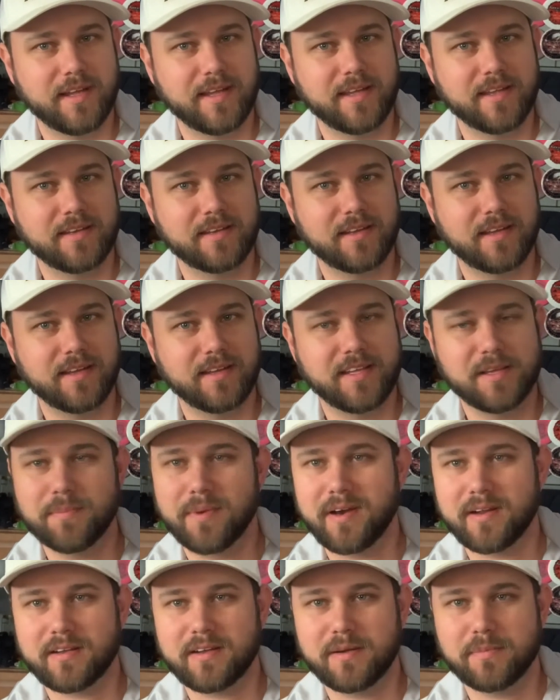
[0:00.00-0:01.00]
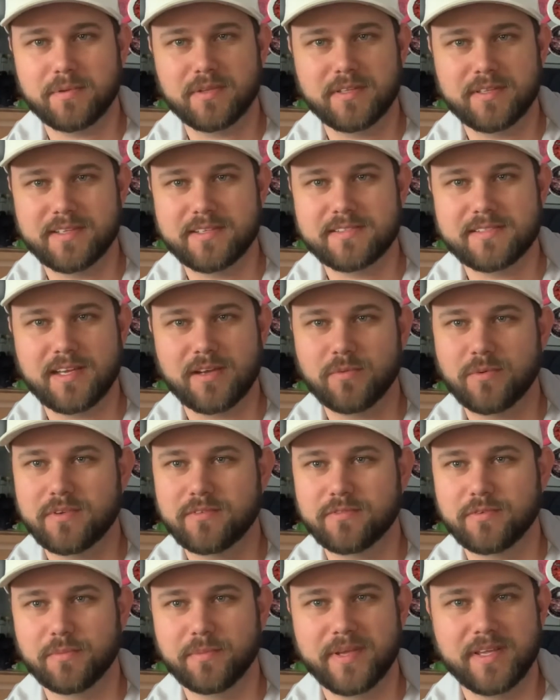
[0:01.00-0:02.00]
And he bought a couple of these, got one
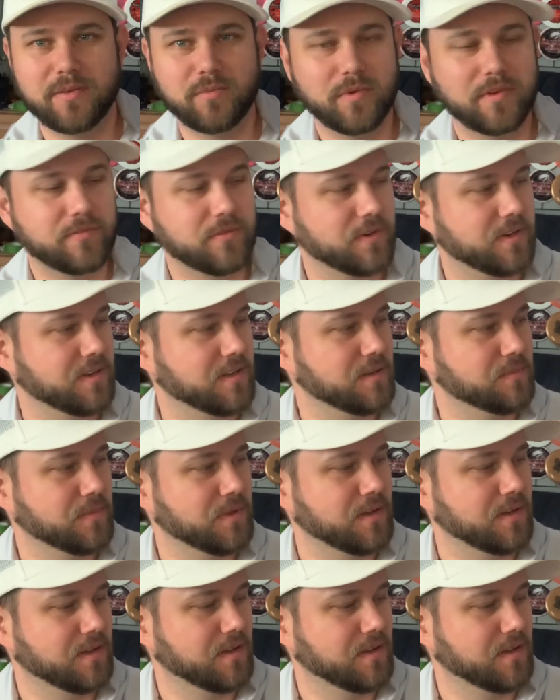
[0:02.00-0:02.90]
for me and one for him.